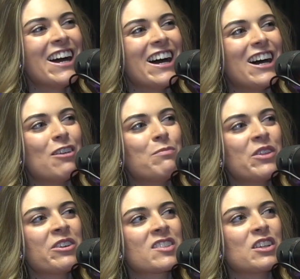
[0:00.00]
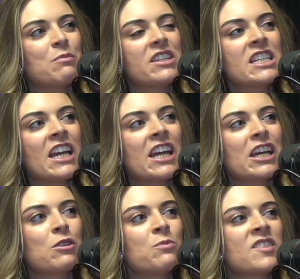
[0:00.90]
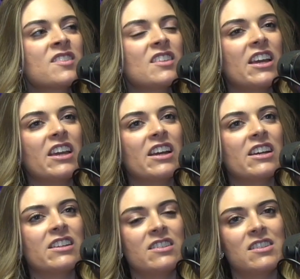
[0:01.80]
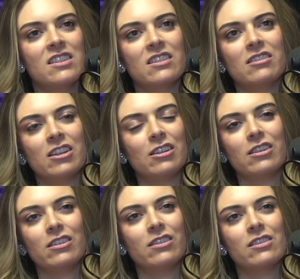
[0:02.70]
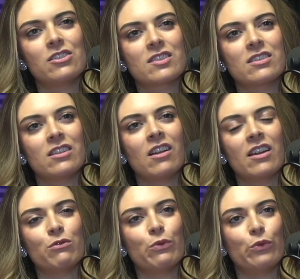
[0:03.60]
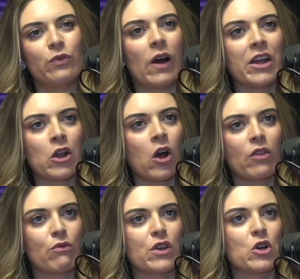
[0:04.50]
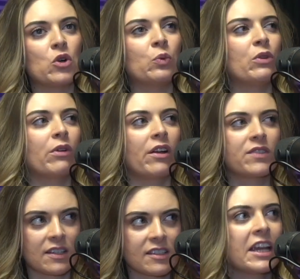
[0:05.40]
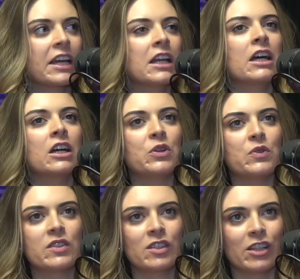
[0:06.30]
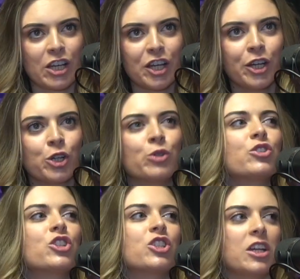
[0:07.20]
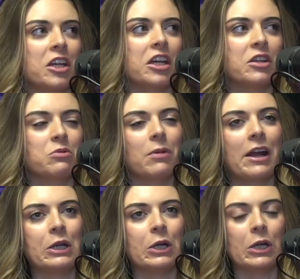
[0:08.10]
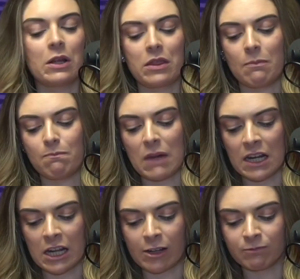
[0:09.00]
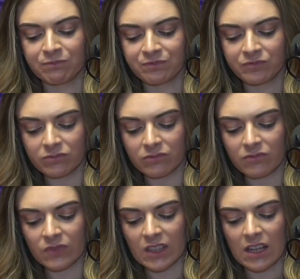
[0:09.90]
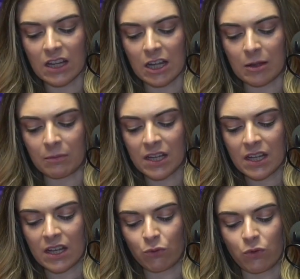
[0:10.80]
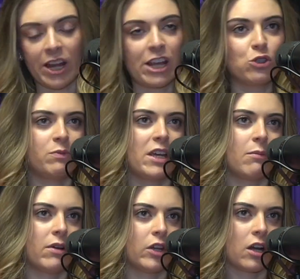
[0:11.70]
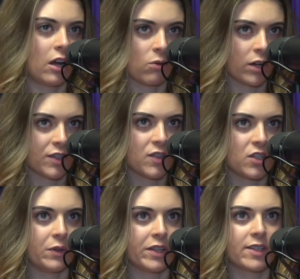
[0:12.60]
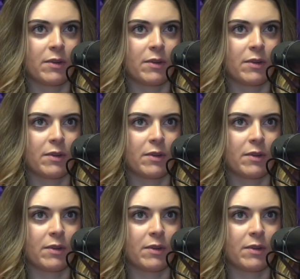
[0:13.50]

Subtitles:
But there's going to be games and just a lot of fun on the field with Ralph Santana, who's the coach, and Ryder the Bunny. 4-H will be up on the concourse doing some